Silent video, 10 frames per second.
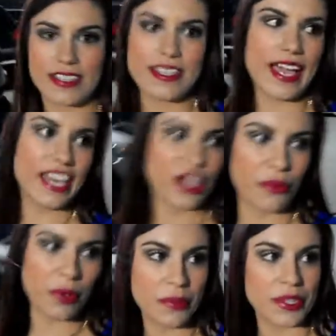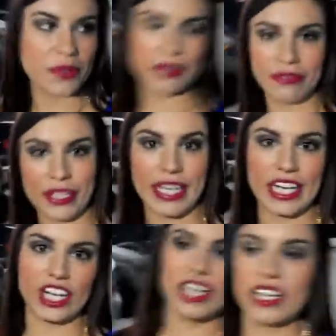decide on what we're doing for
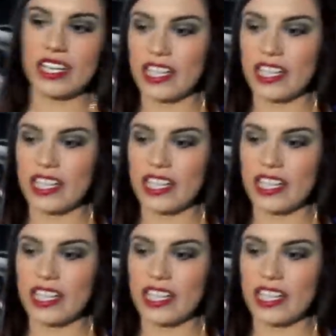dinner